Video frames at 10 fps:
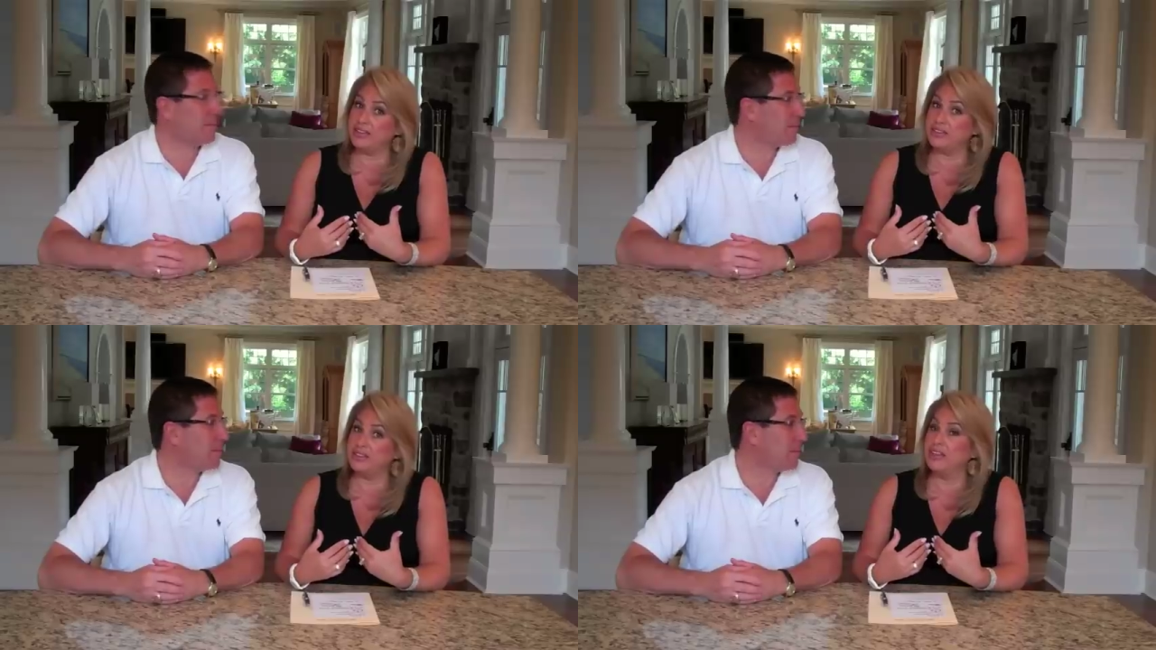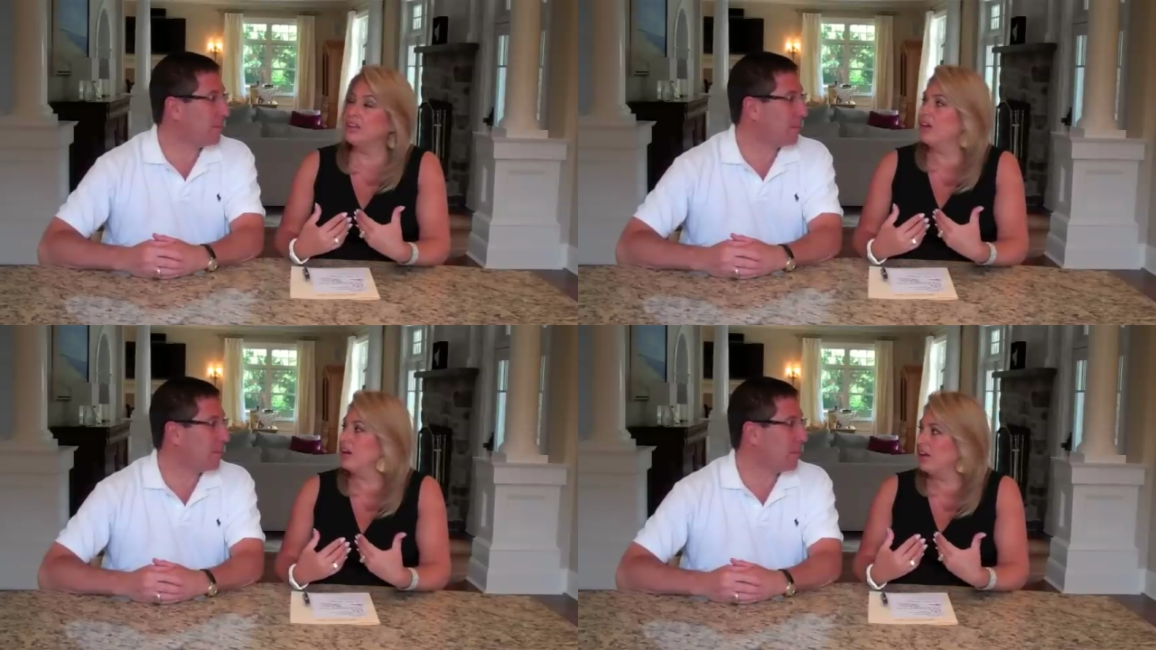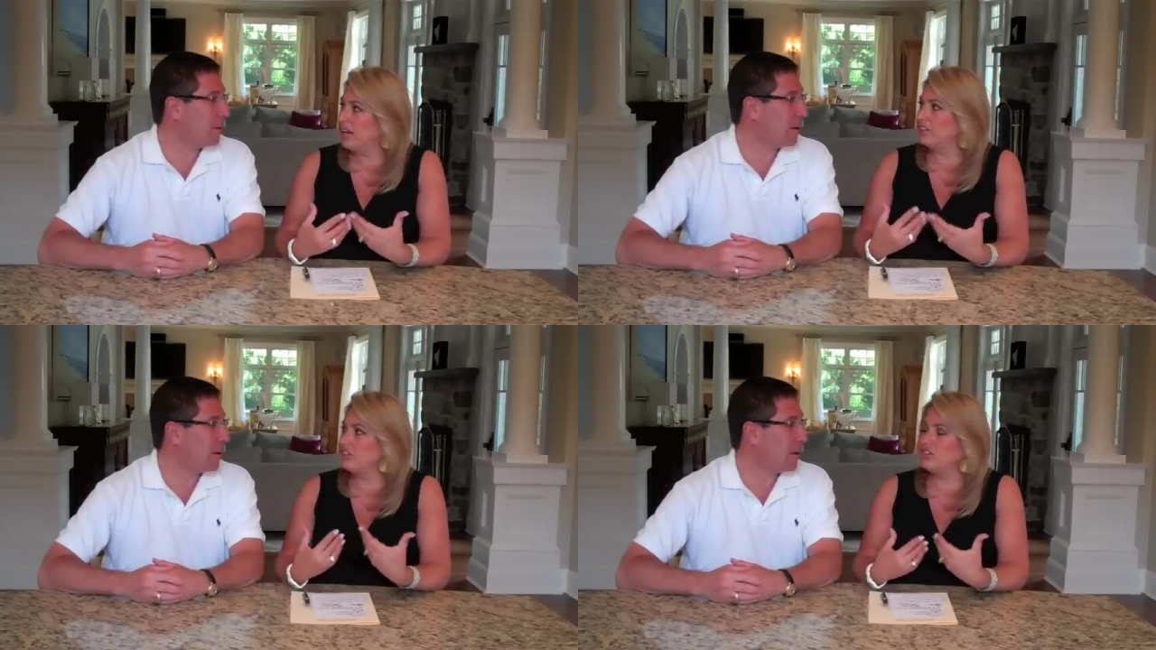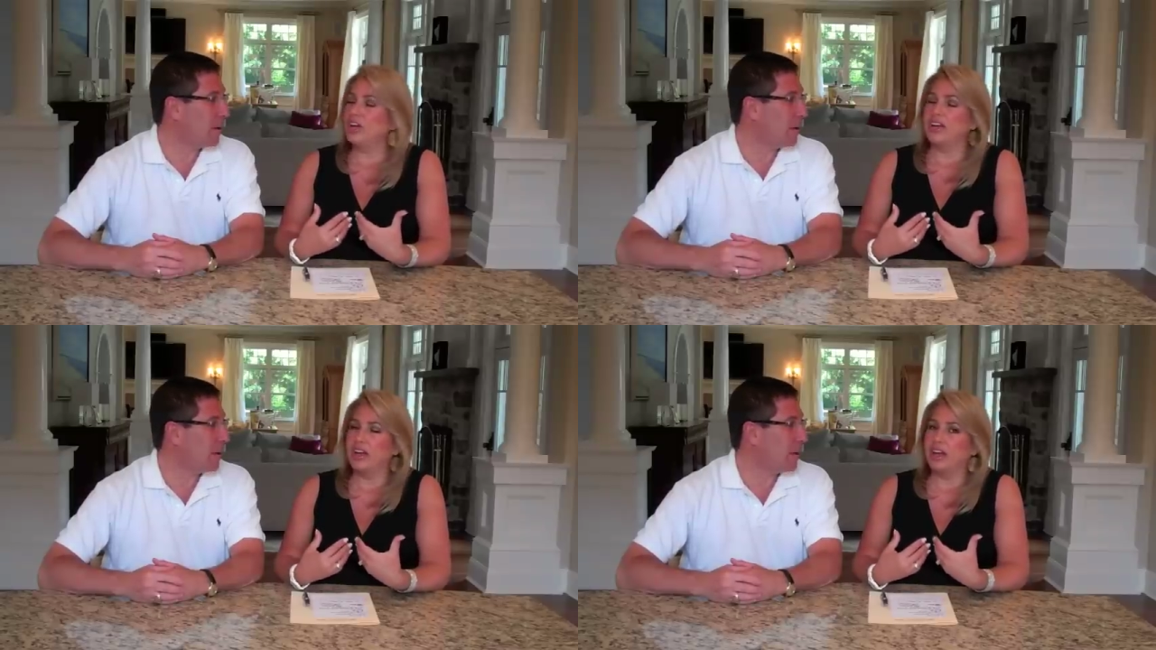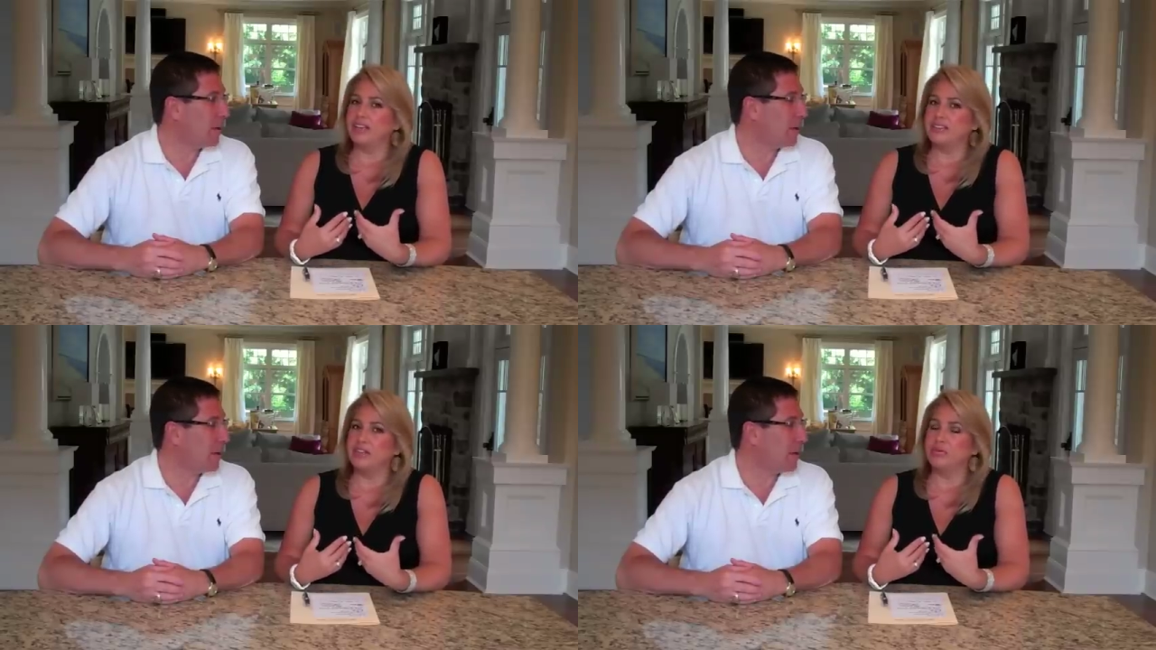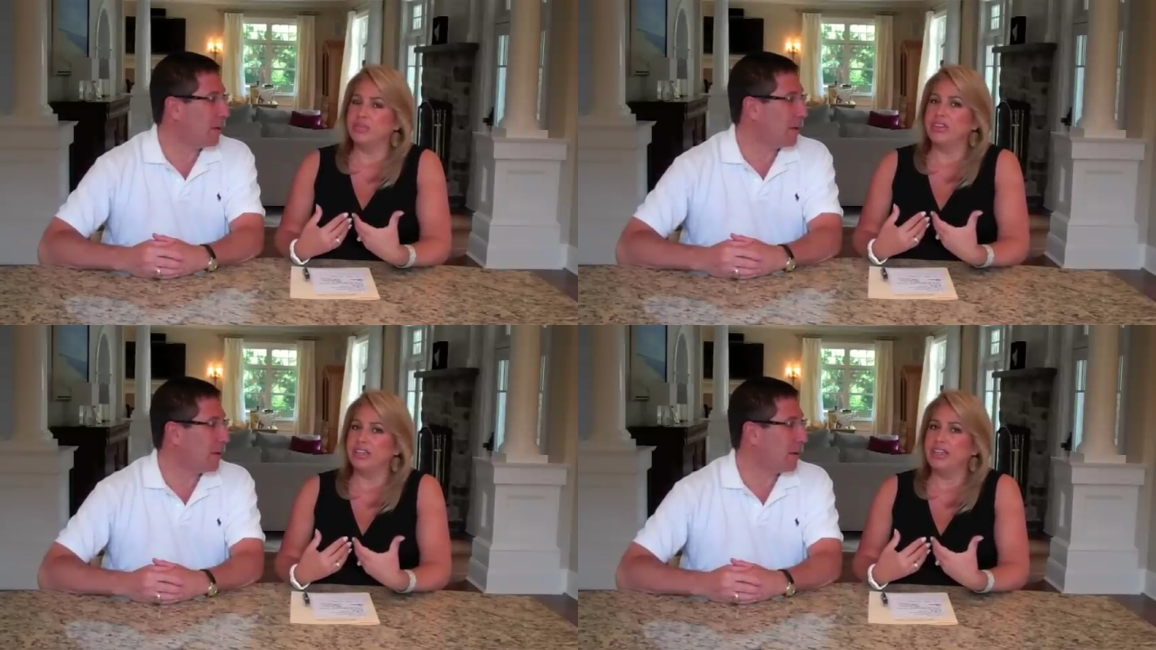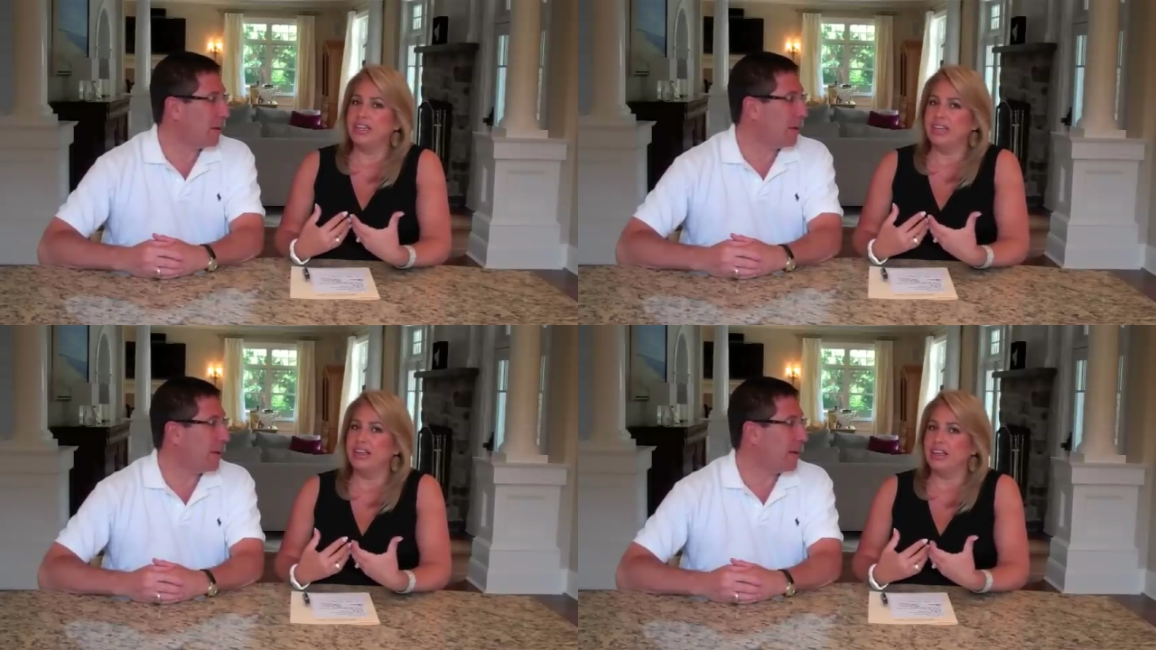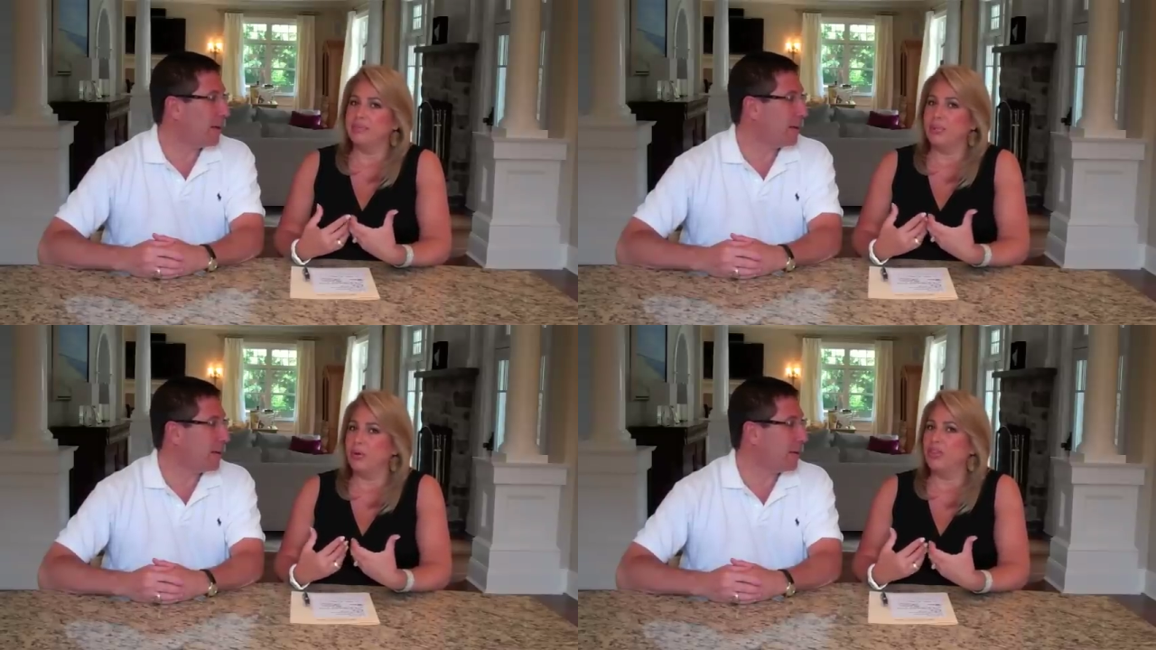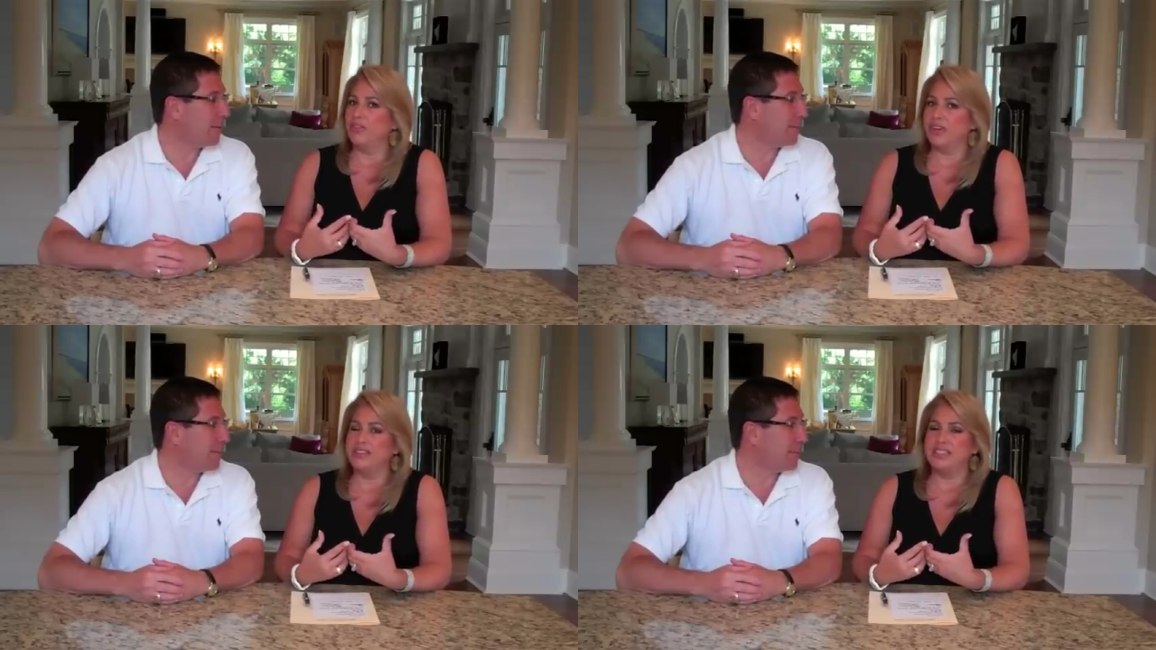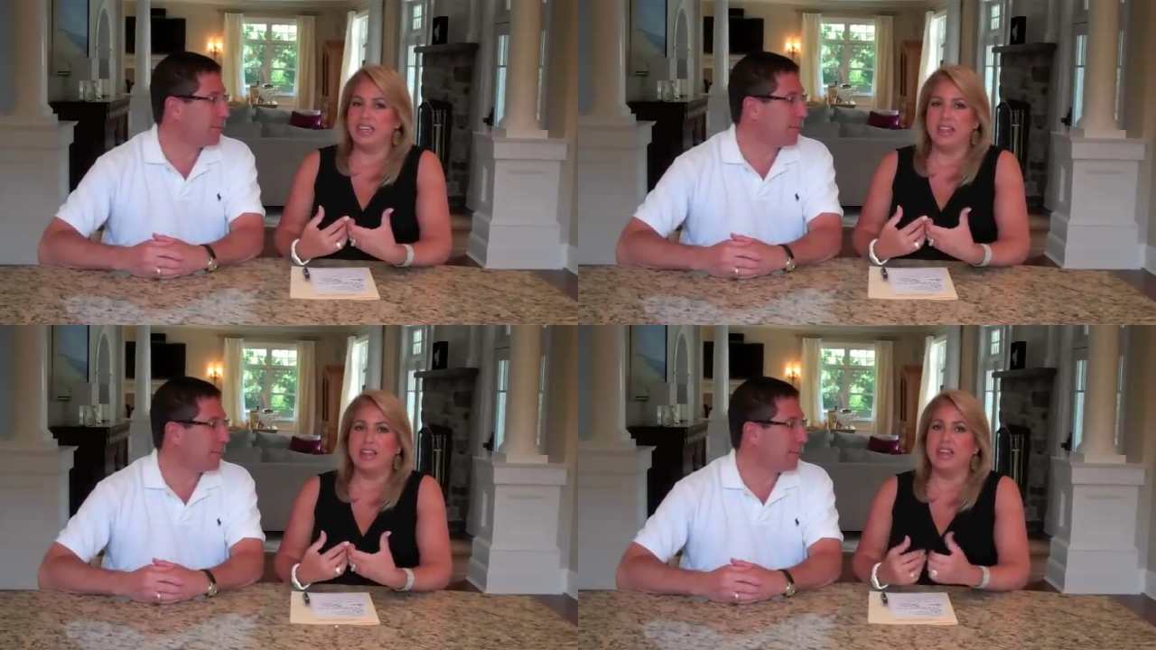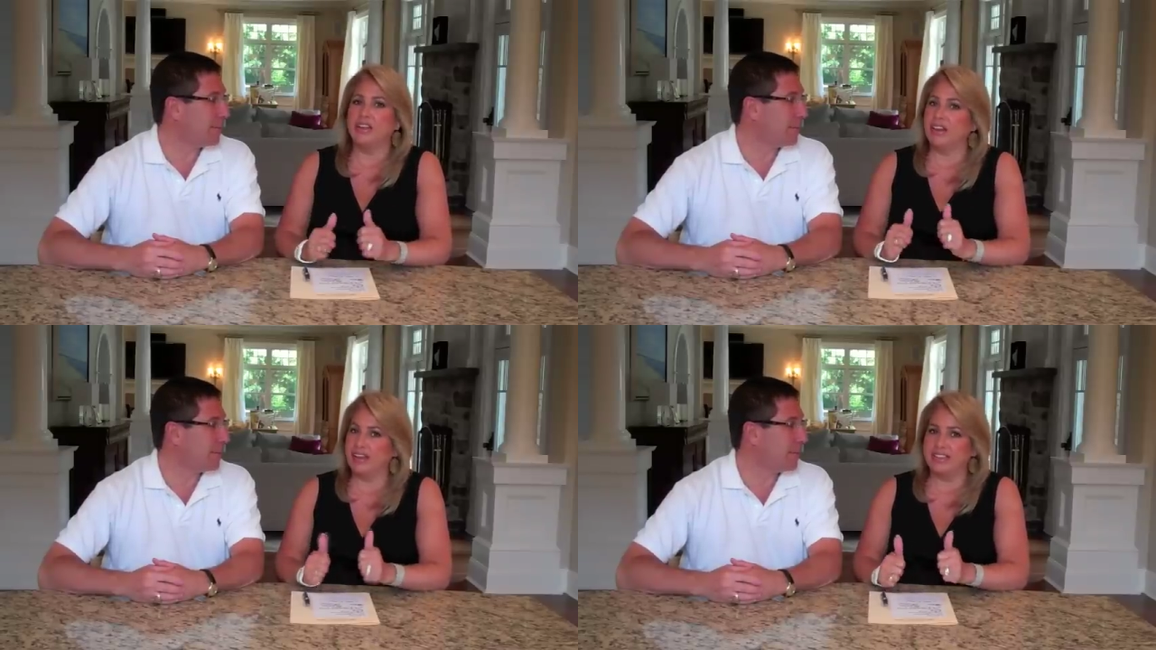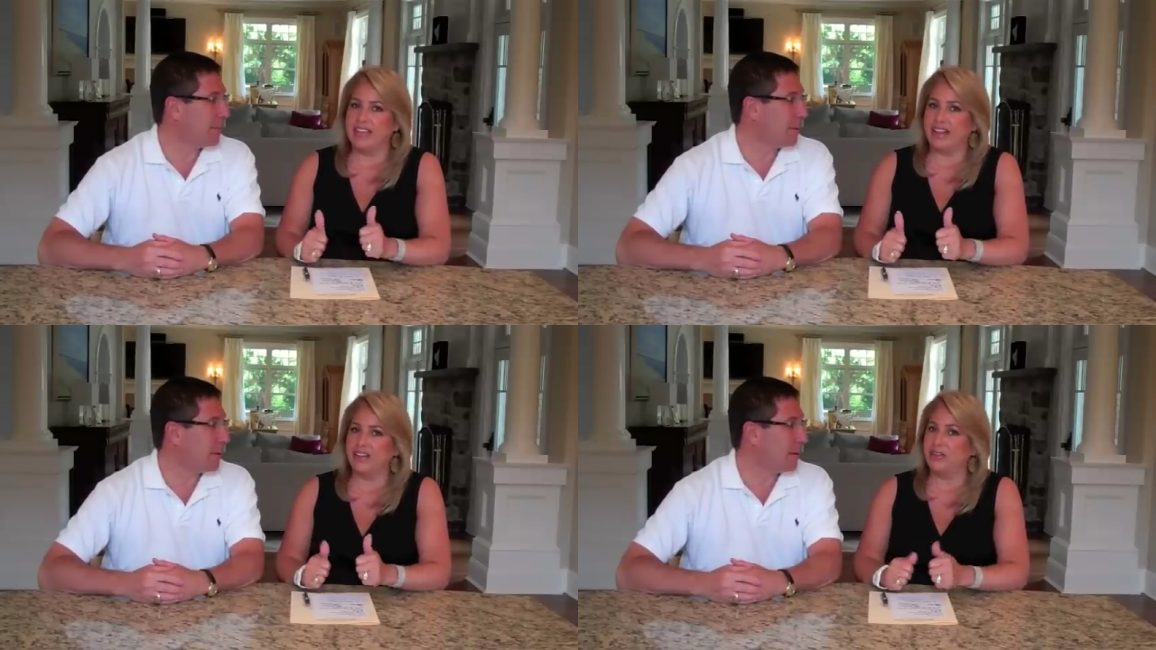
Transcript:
Speaker 1: us, it struck us. It really hit us, both of us in exactly